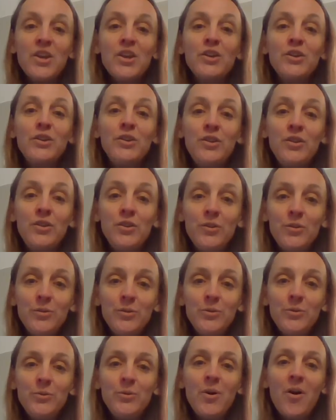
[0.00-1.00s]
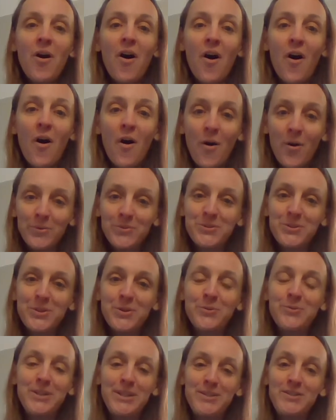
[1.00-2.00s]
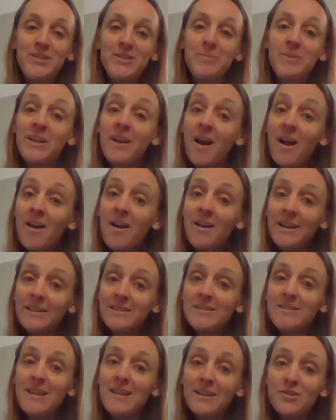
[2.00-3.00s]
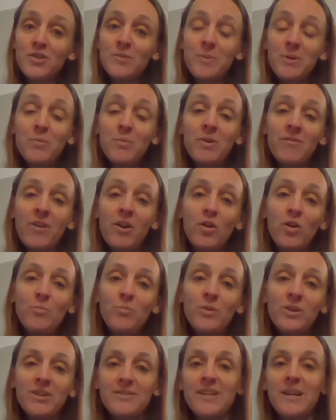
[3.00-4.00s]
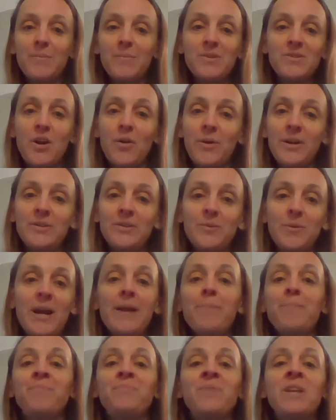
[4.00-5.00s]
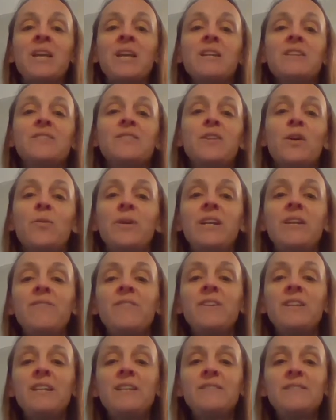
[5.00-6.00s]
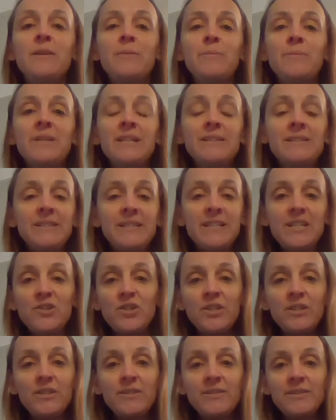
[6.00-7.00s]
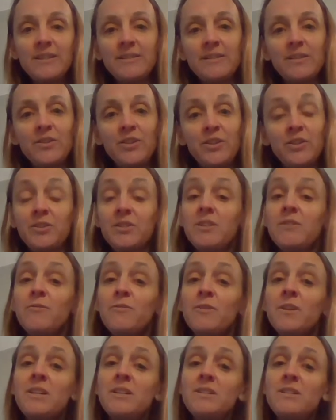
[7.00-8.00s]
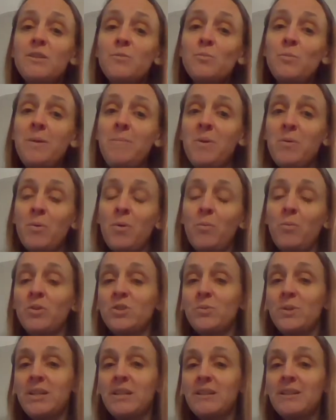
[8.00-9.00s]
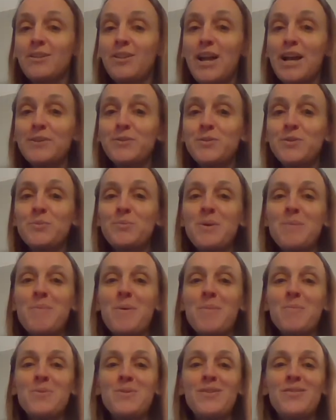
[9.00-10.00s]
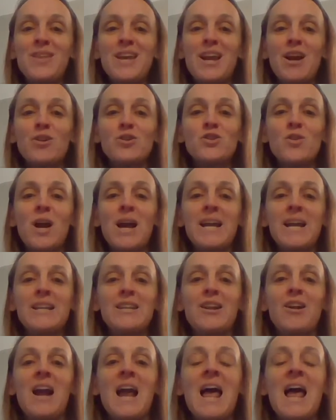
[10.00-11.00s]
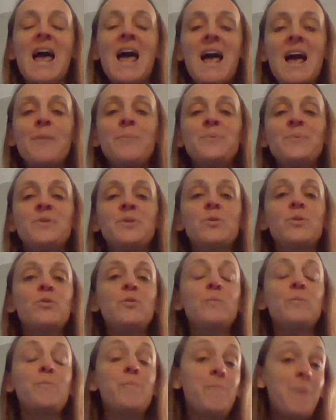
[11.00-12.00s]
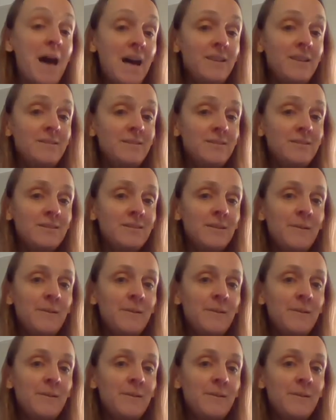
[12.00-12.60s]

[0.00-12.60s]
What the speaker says: you also need to be kind. That should be one of our homework assignments always, right? So even as somebody is teaching us that's a little different than maybe what we're doing in the classroom, remember that they are trying their absolute best